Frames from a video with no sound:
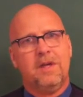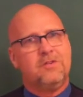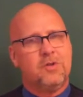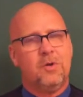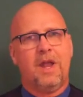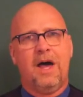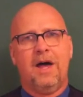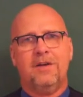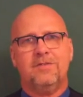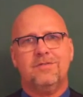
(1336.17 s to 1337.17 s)
that's
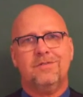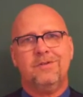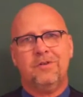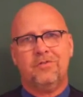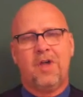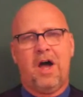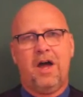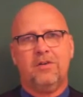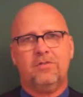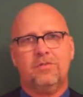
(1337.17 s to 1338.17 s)
utilized in
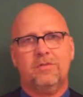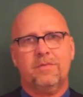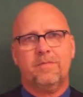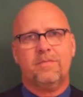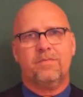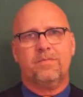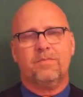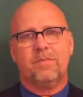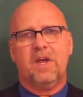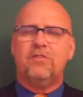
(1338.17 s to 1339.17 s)
stocks.
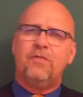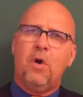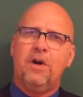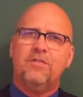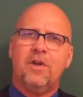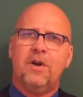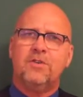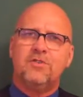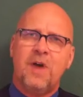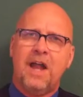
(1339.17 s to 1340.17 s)
As far as
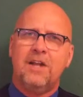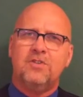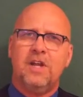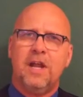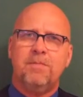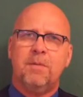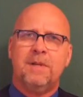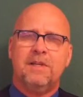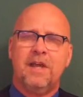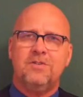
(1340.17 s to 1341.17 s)
their strategy and
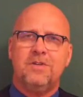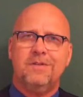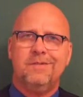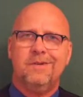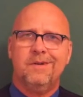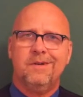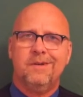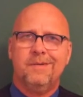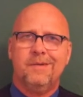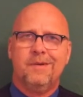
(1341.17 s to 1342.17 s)
implementation,
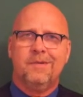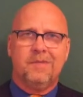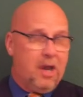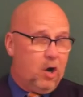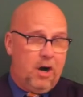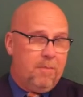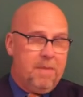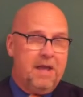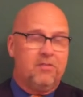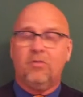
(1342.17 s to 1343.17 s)
they are
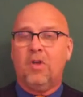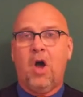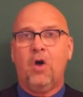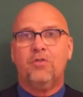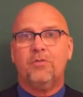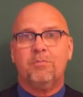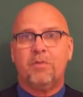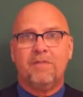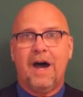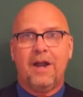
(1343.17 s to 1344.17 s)
a best
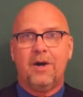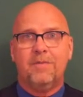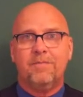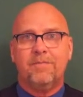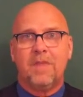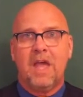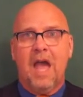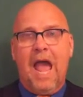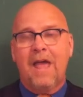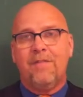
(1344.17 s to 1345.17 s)
cost provider.
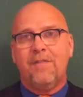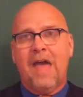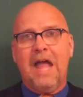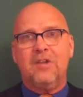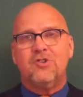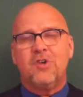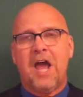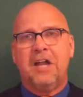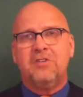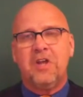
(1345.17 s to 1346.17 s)
And that
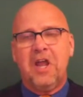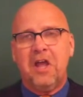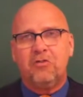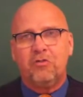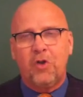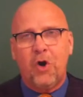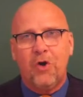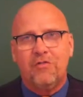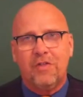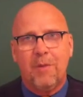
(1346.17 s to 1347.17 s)
strategy has
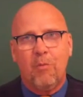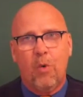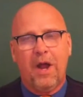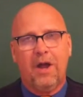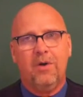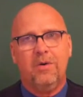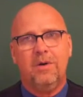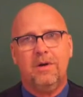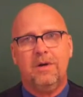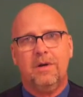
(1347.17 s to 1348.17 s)
served them well.
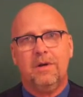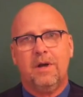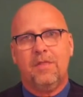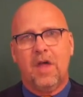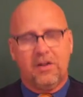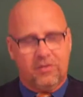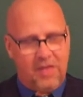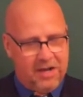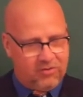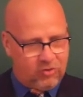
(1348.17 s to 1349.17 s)
And
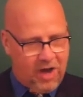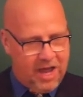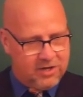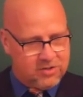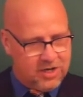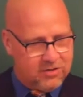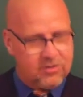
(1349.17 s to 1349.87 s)
thus that strategy